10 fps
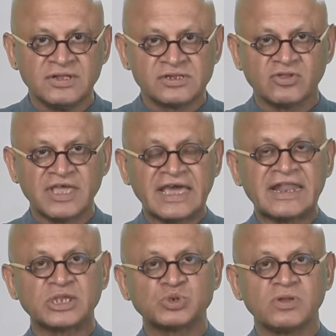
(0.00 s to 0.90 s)
So, they can
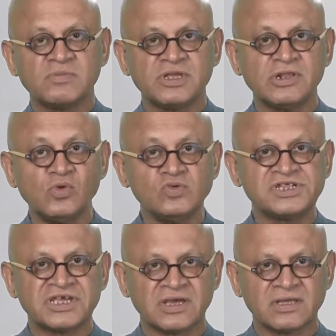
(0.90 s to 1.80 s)
actually be
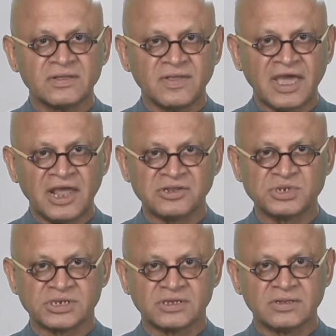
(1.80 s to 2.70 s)
losing
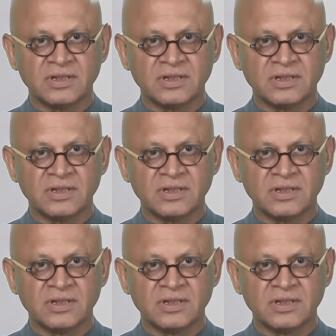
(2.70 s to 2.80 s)
energy,